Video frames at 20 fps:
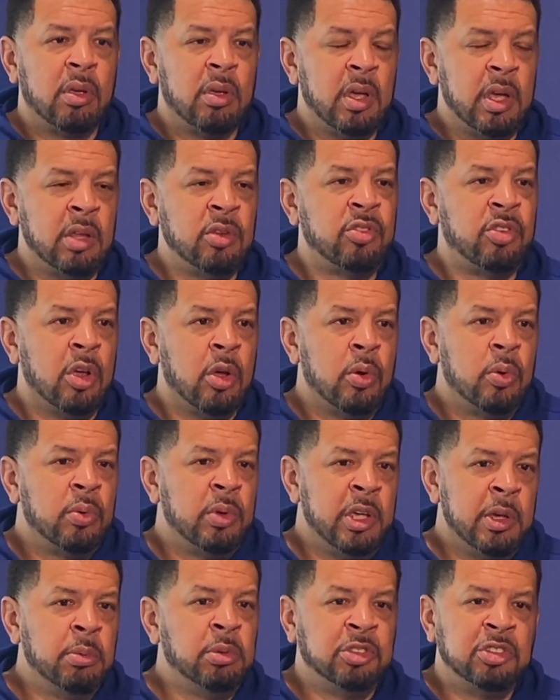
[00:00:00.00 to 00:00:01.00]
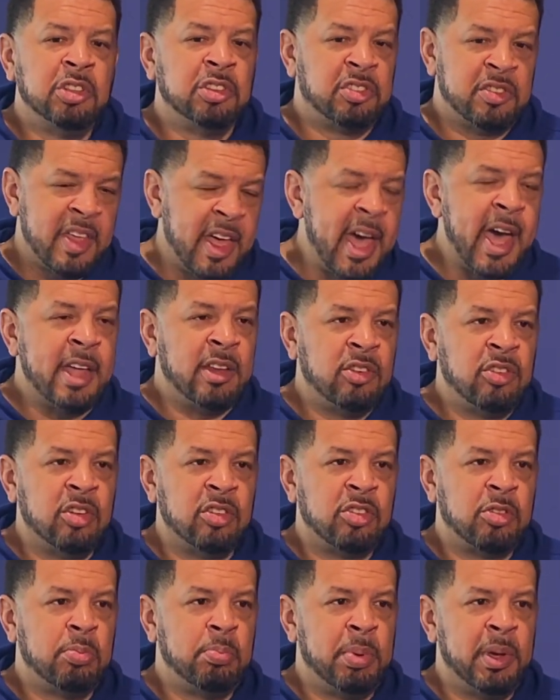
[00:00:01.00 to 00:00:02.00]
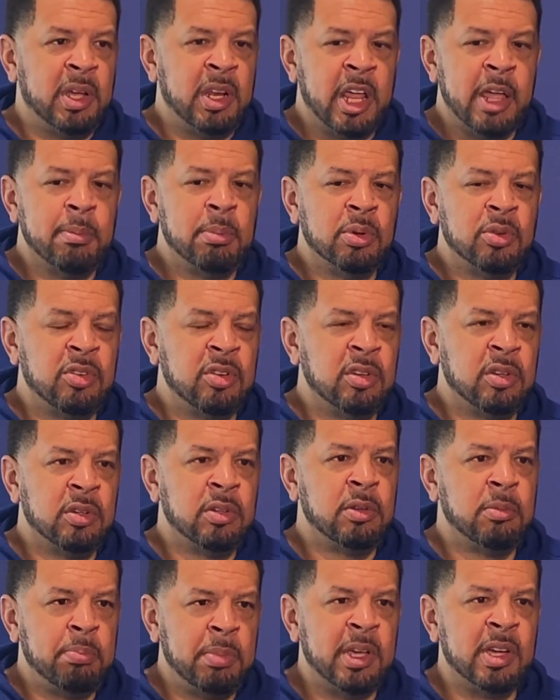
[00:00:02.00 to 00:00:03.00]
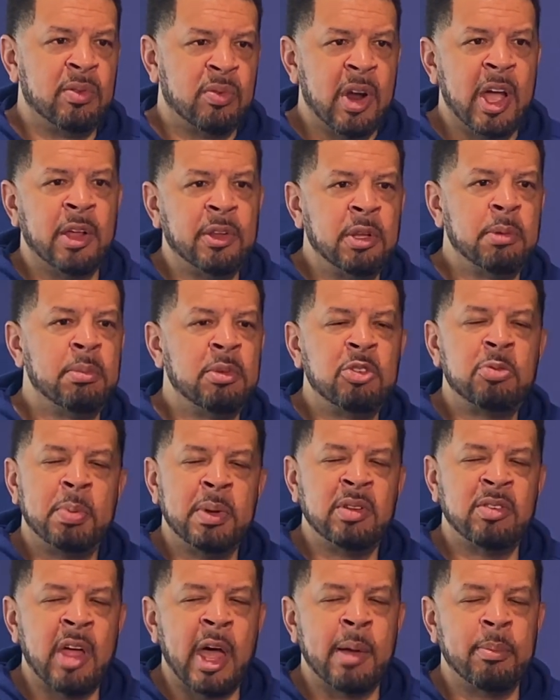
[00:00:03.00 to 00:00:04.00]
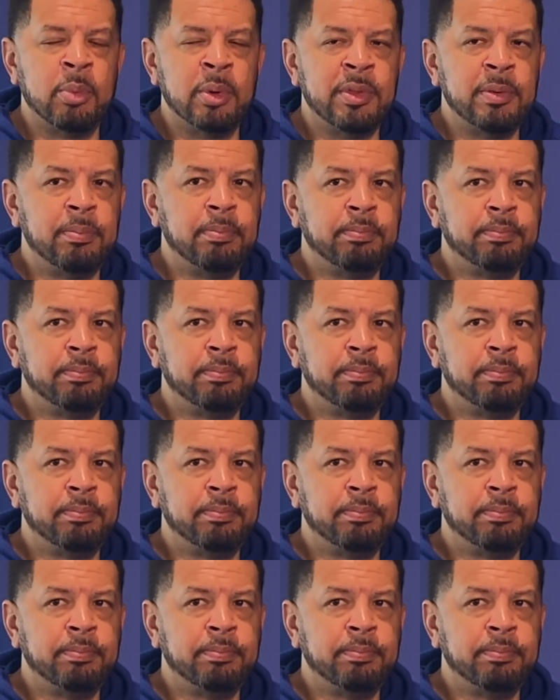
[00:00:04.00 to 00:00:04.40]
And so it was just that, just being able to be around him and spend time with him.